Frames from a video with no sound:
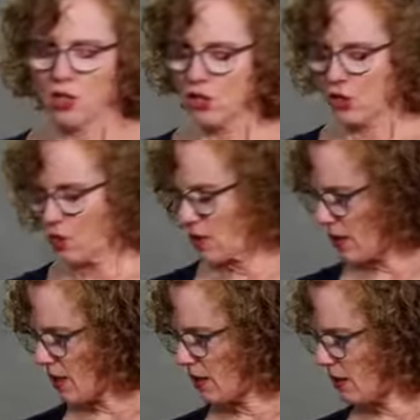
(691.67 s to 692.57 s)
So,
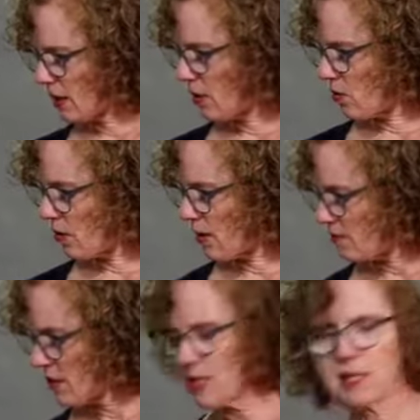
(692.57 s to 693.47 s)
you know,
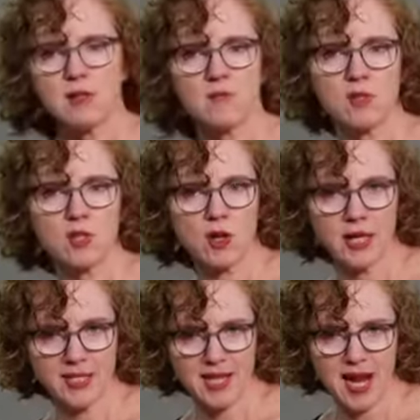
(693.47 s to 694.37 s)
I'm
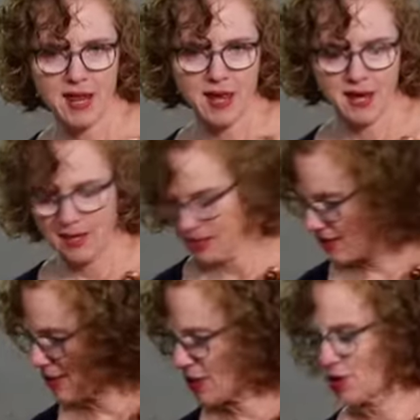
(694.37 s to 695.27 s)
sorry to say that,
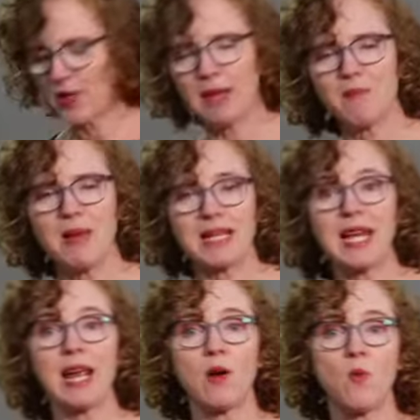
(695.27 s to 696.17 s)
you know, it may
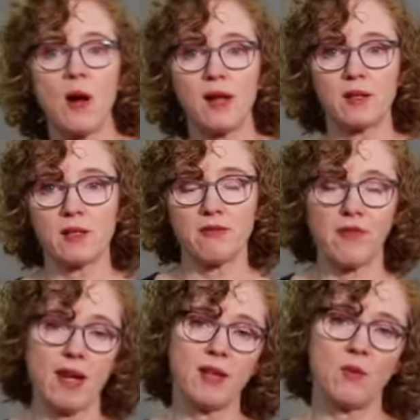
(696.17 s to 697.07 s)
take a while to
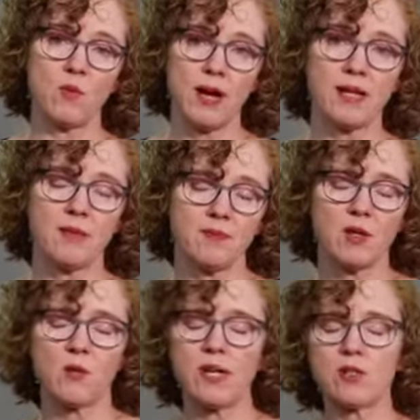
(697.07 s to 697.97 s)
find the
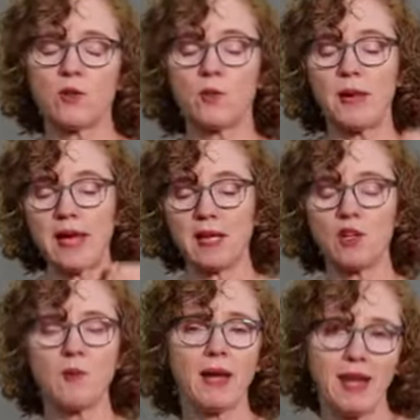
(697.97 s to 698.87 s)
right shoulder pad,
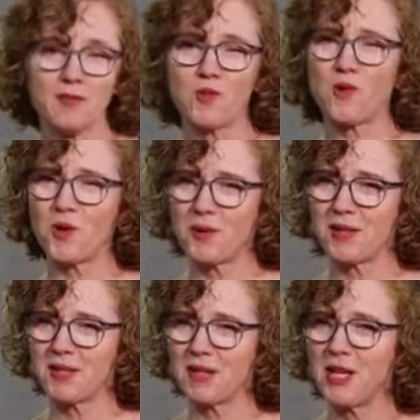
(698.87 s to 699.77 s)
and you may have to work
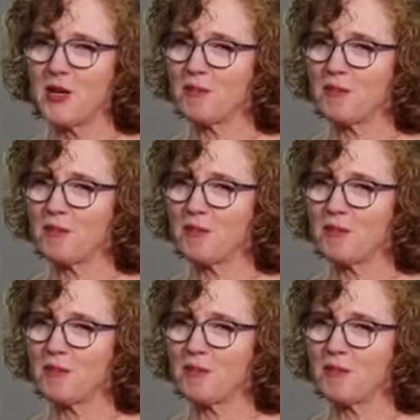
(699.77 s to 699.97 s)
with it